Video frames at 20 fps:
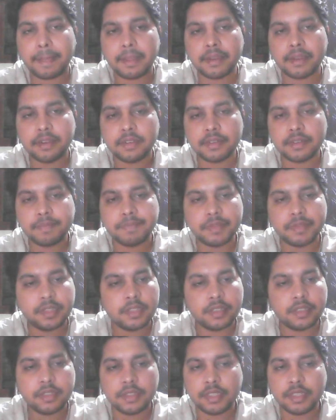uh,
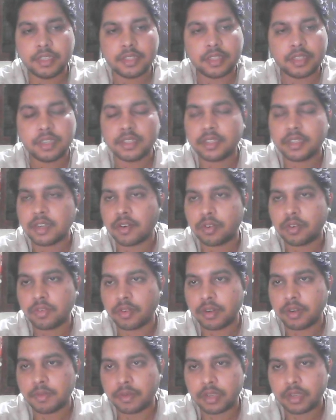these things are not
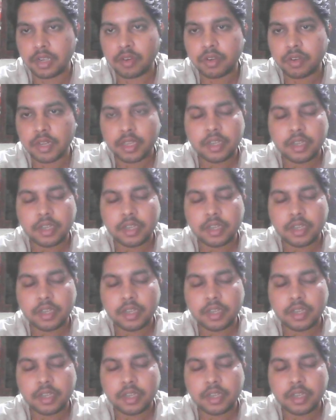going to work out,